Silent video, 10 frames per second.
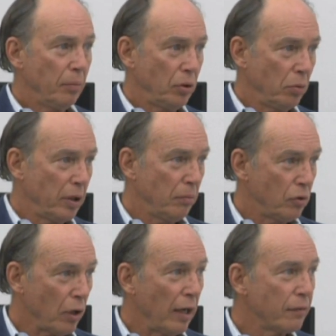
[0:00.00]
between
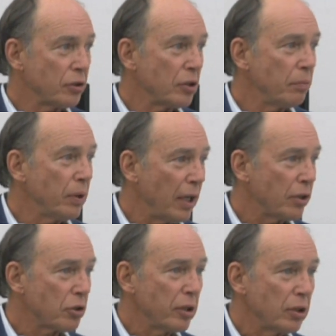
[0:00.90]
drivers and
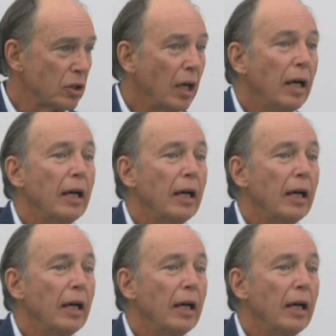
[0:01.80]
pedestrians.